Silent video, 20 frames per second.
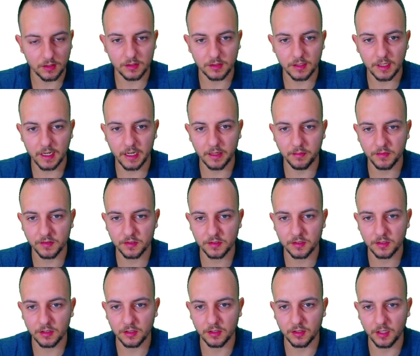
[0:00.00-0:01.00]
times
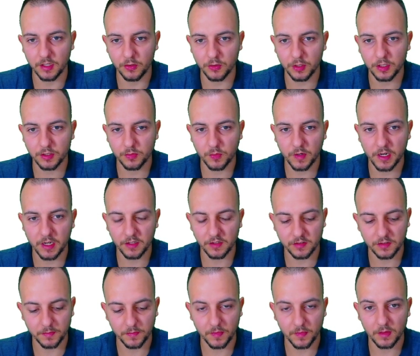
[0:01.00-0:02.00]
the unit
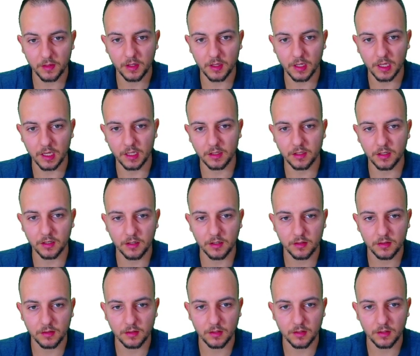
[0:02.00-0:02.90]
price, enter.